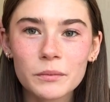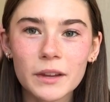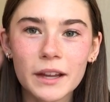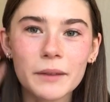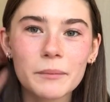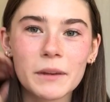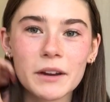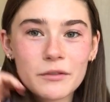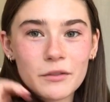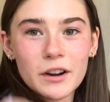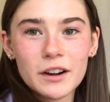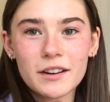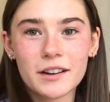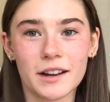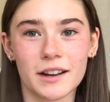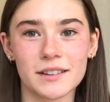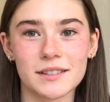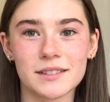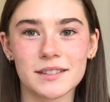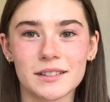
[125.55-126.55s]
Like, my friend
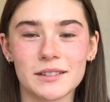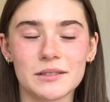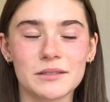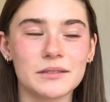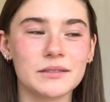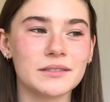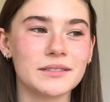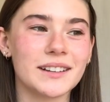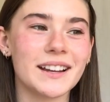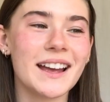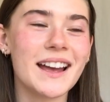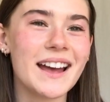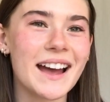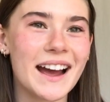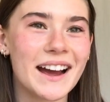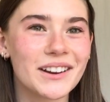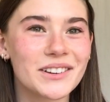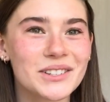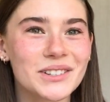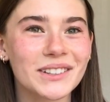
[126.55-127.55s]
Augustin,
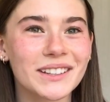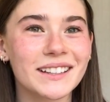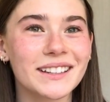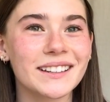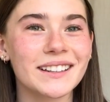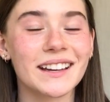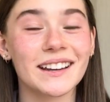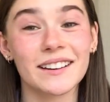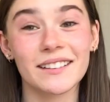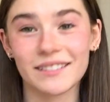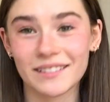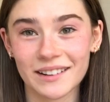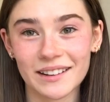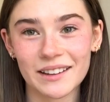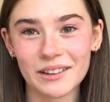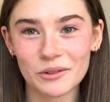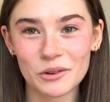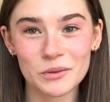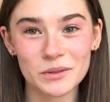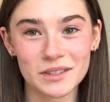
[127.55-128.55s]
actually, and
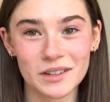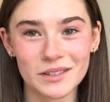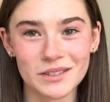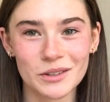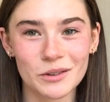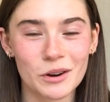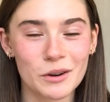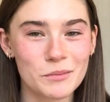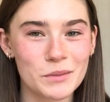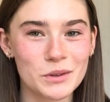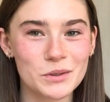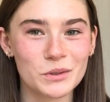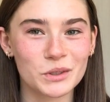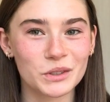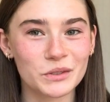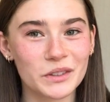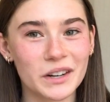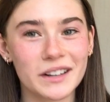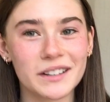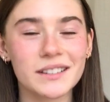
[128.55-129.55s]
who's also our mutual
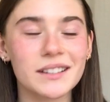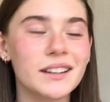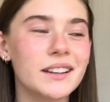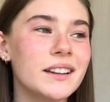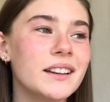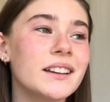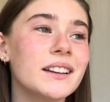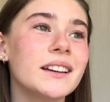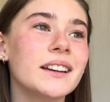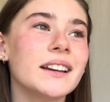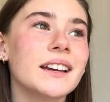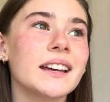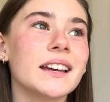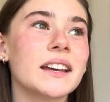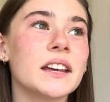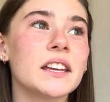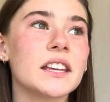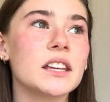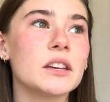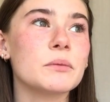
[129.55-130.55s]
friend,
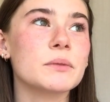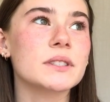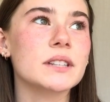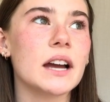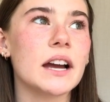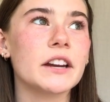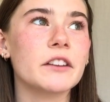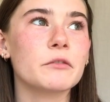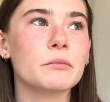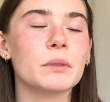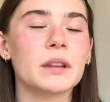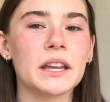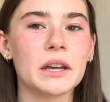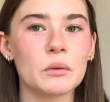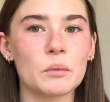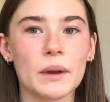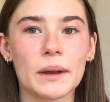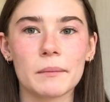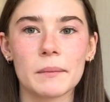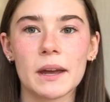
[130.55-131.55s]
he was kind of playing
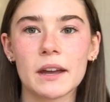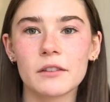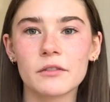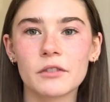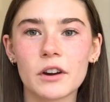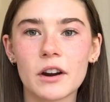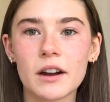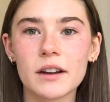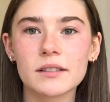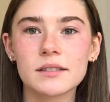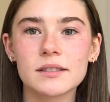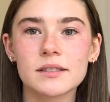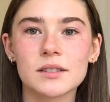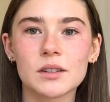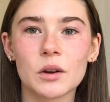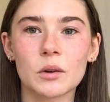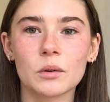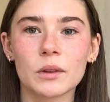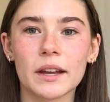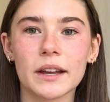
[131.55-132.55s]
wingman for us.
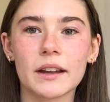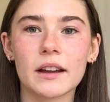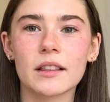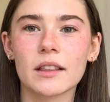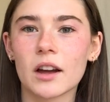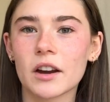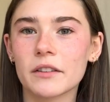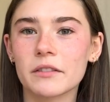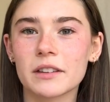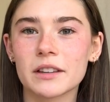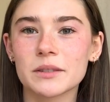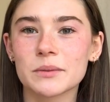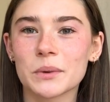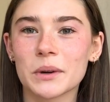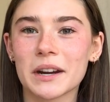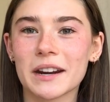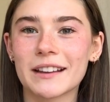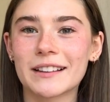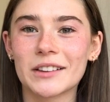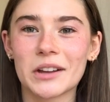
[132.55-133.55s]
So like a lot of things were
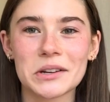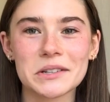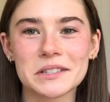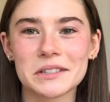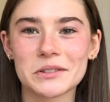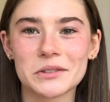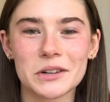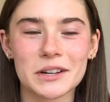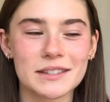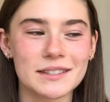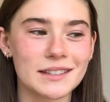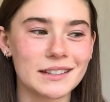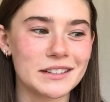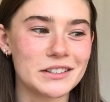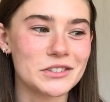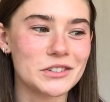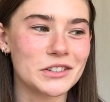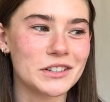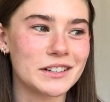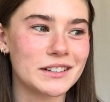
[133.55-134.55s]
getting lost in
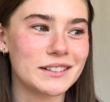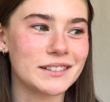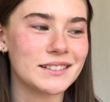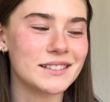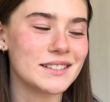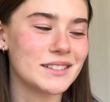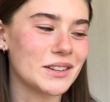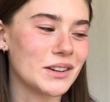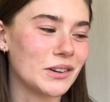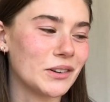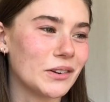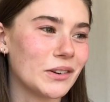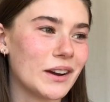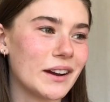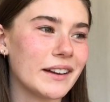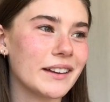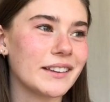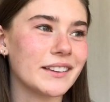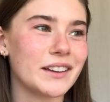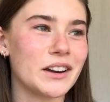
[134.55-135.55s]
translation. So,
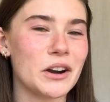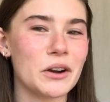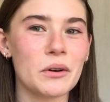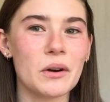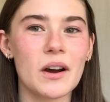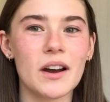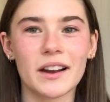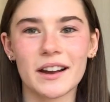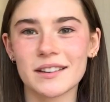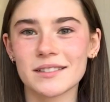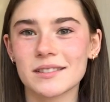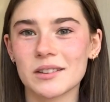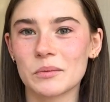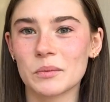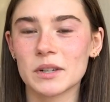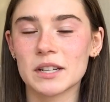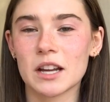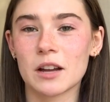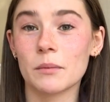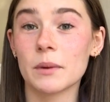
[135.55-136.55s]
you know, Augustin
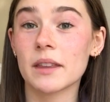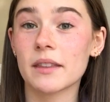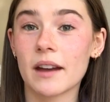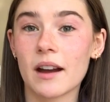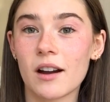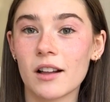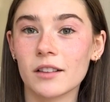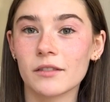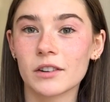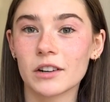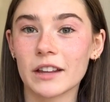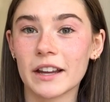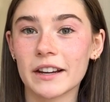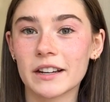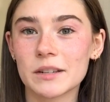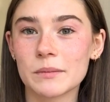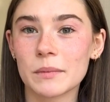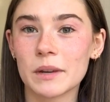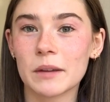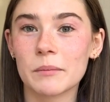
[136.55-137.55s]
would tell me that Oliver
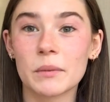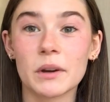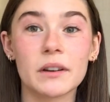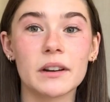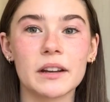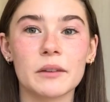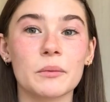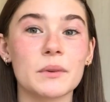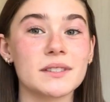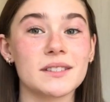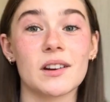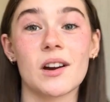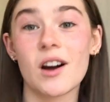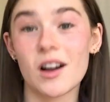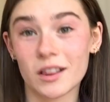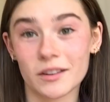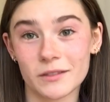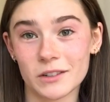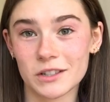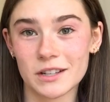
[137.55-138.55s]
liked me, but it wasn't
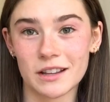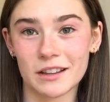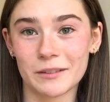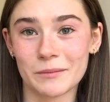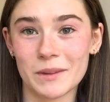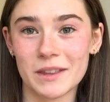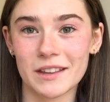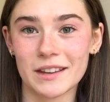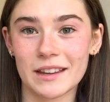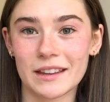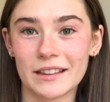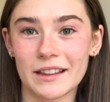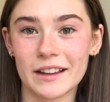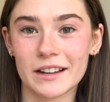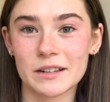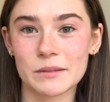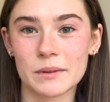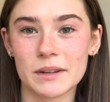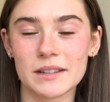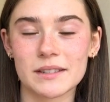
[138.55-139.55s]
Oliver telling me that he
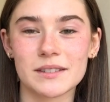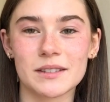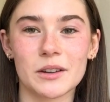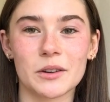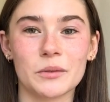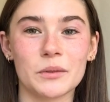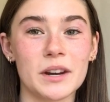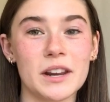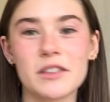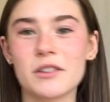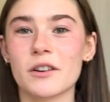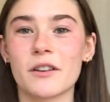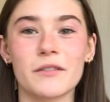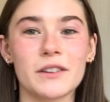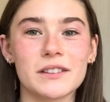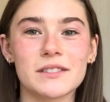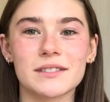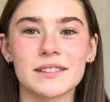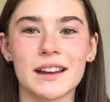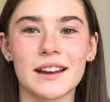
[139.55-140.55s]
liked me. So neither of
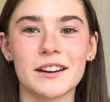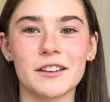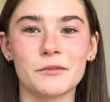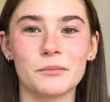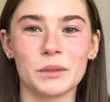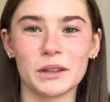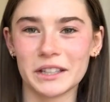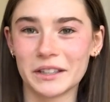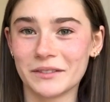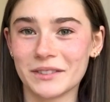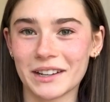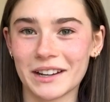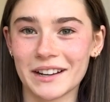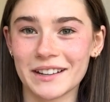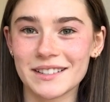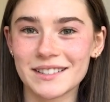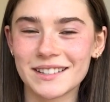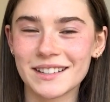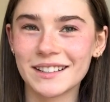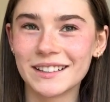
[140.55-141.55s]
us kind of believed
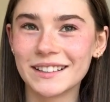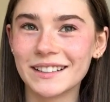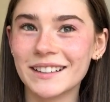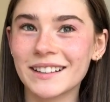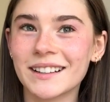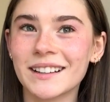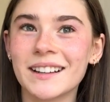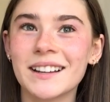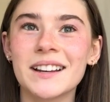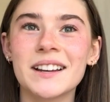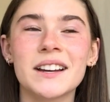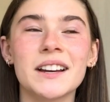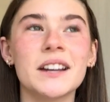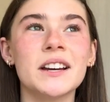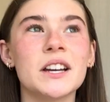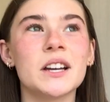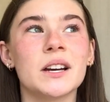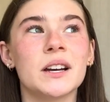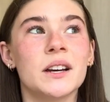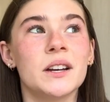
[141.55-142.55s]
Augustin.
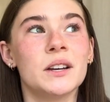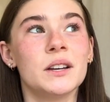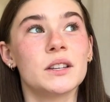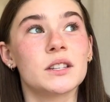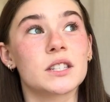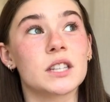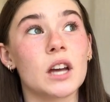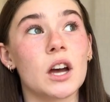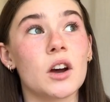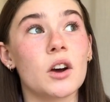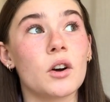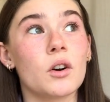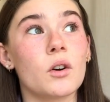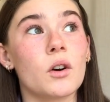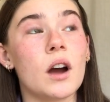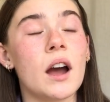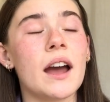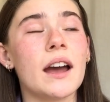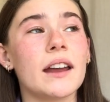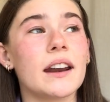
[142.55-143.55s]
So,
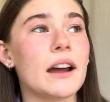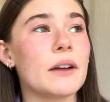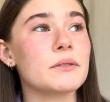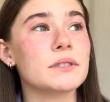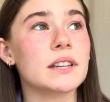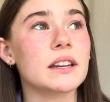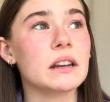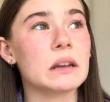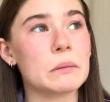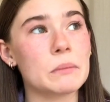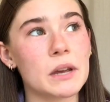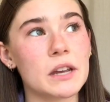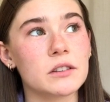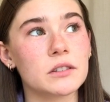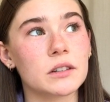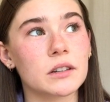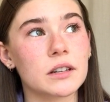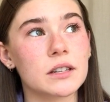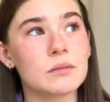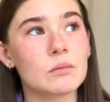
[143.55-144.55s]
and I was getting
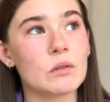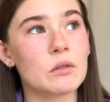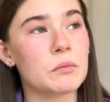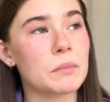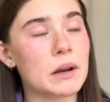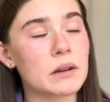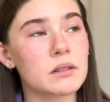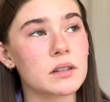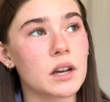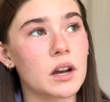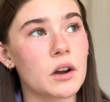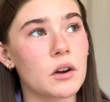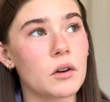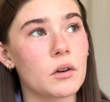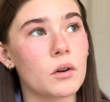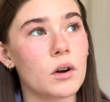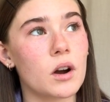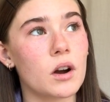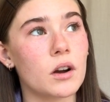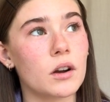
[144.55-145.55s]
impatient because we were about to
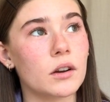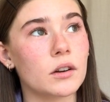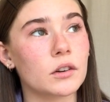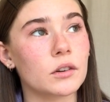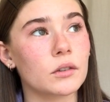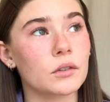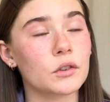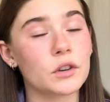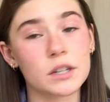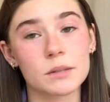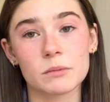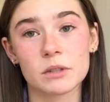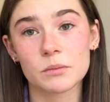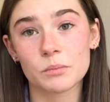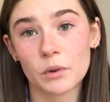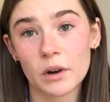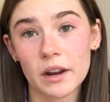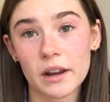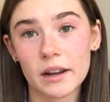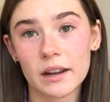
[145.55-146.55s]
go on Christmas
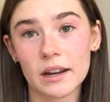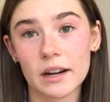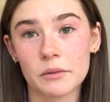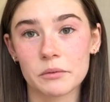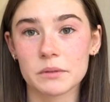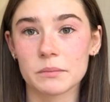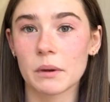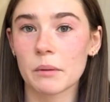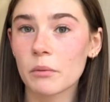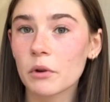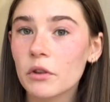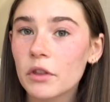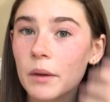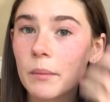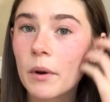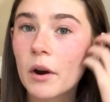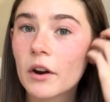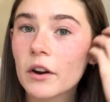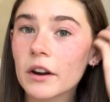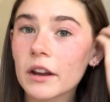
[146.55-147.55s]
break and it was my birthday
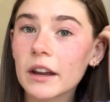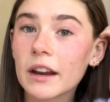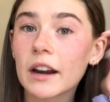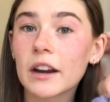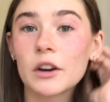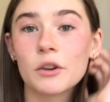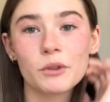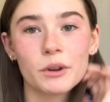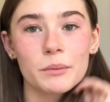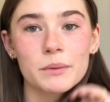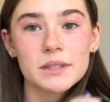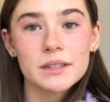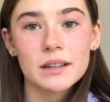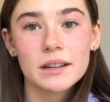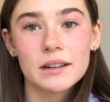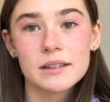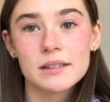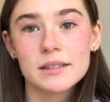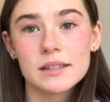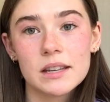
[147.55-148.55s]
party, and I knew I wasn't
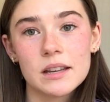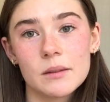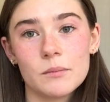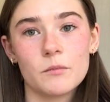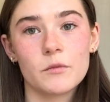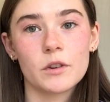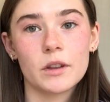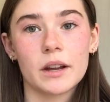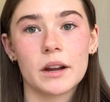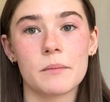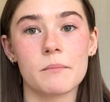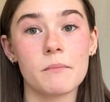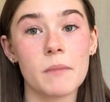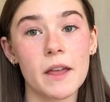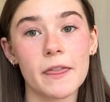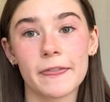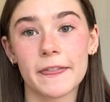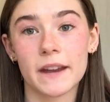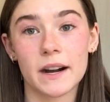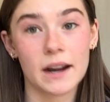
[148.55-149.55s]
going to see him for like a
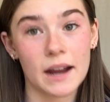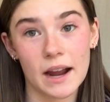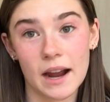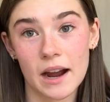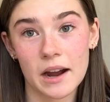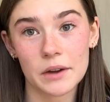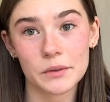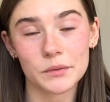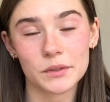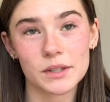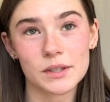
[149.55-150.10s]
month and a half.